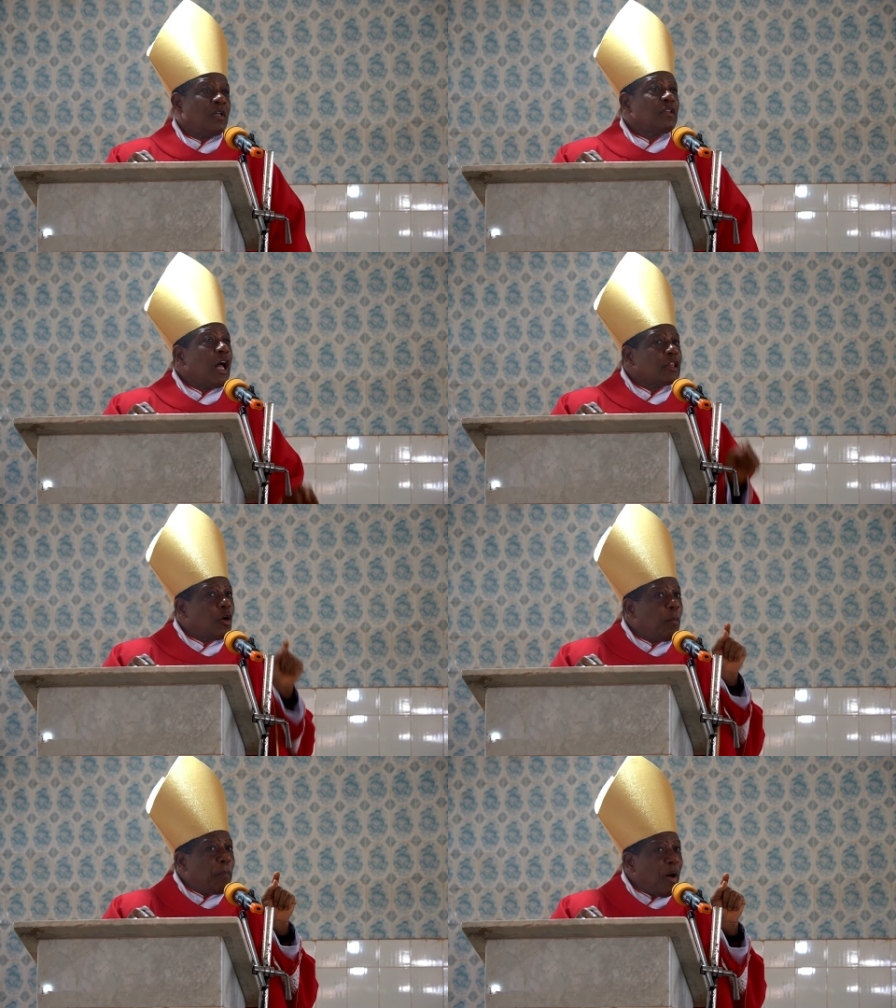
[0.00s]
Not
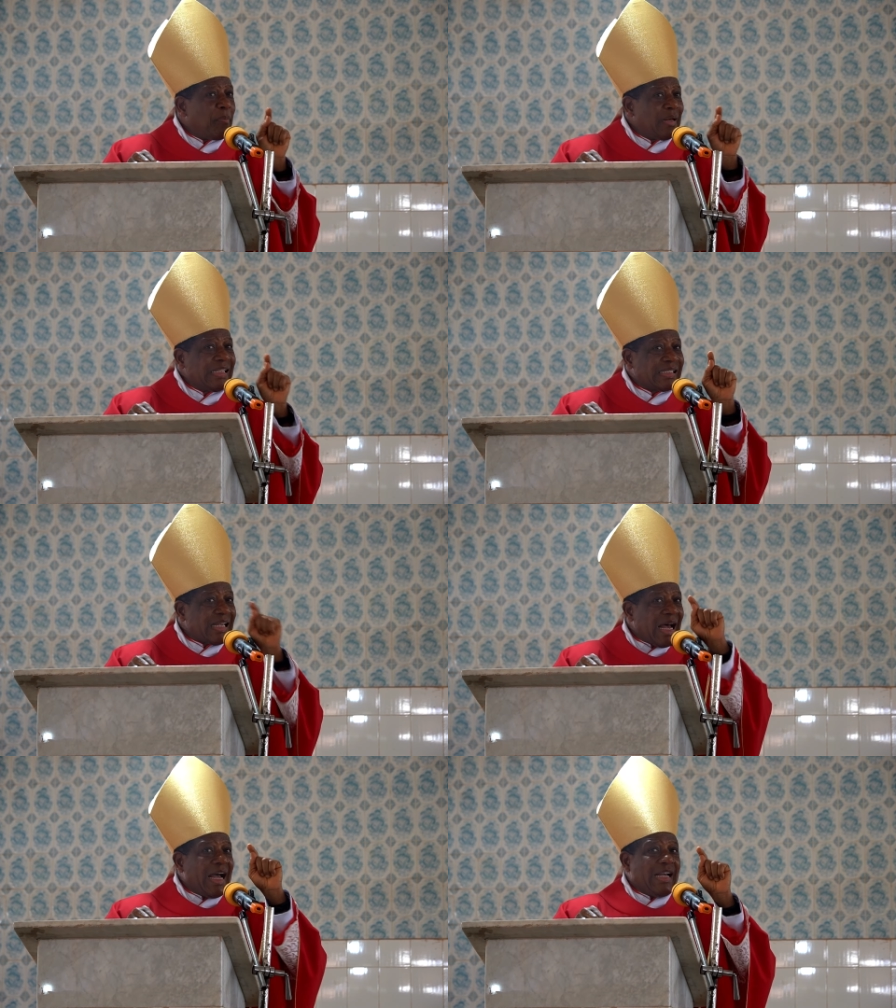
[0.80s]
to
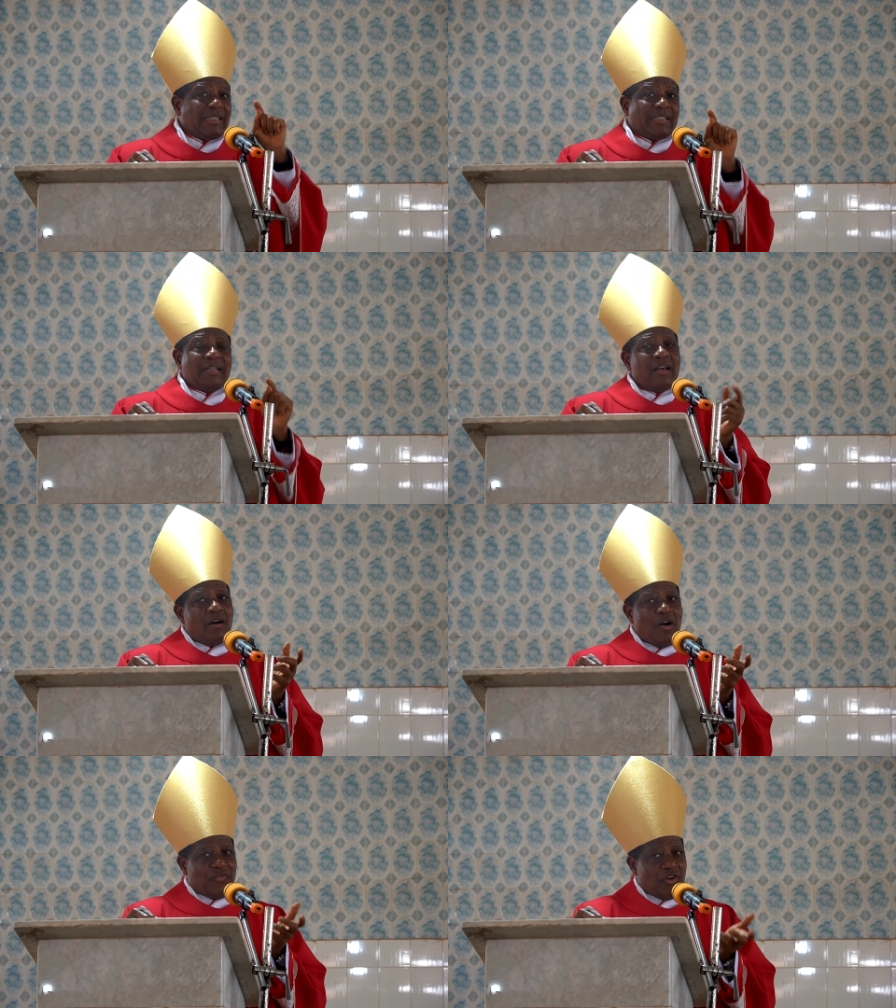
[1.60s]
publicize,
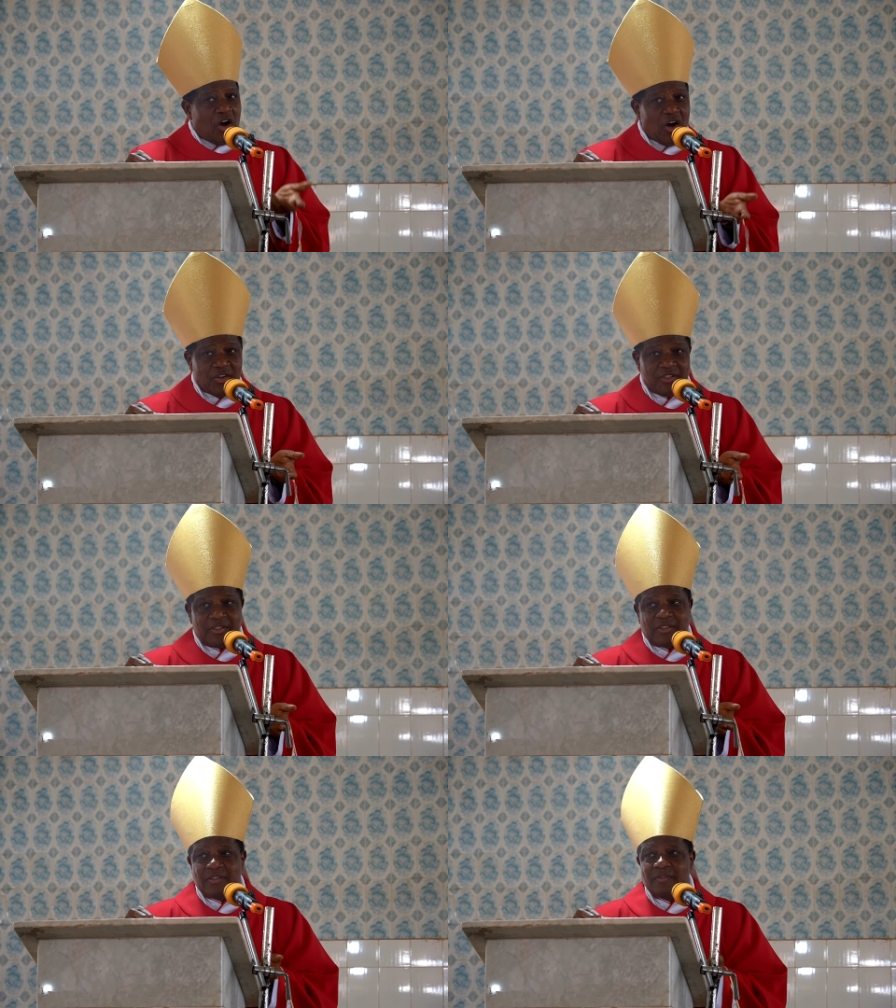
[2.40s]
of
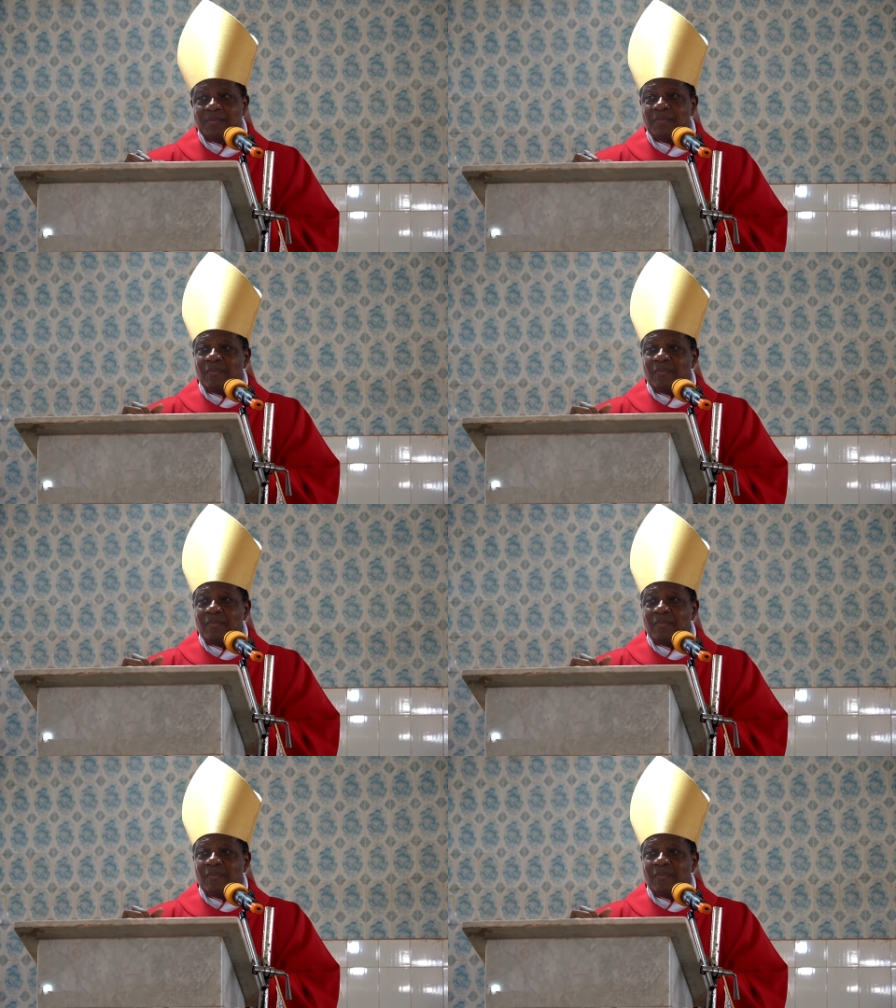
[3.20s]
course.